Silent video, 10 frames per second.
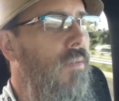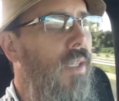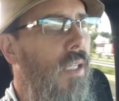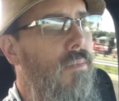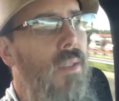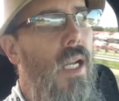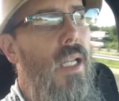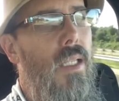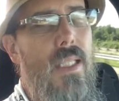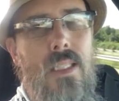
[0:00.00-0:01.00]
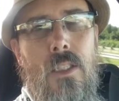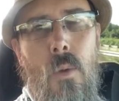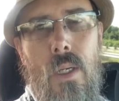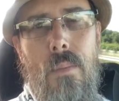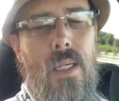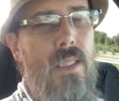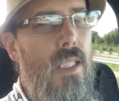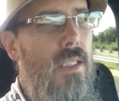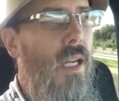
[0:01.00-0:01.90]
They're less than 20 bucks each.